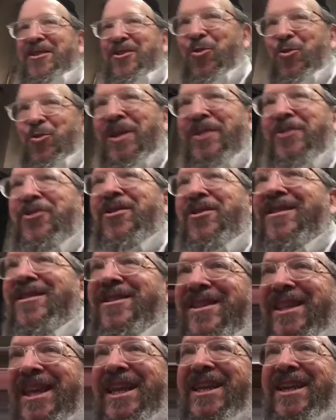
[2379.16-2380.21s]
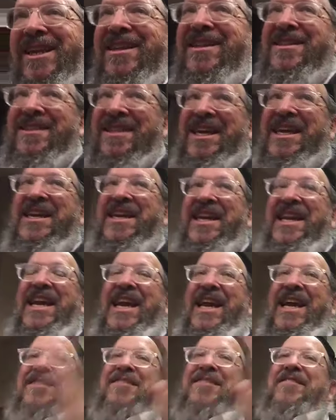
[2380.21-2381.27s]
situation, they can
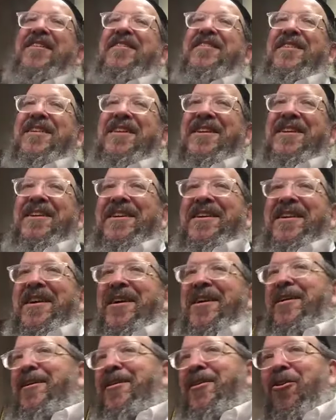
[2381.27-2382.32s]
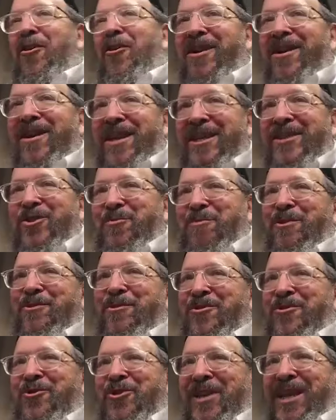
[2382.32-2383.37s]
ask a halacha. Each
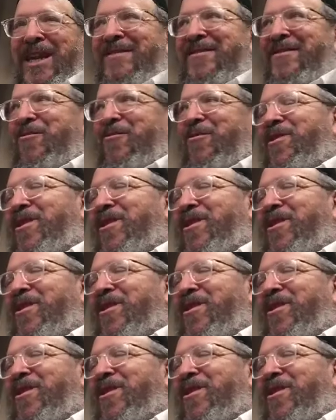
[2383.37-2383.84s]
person should ask their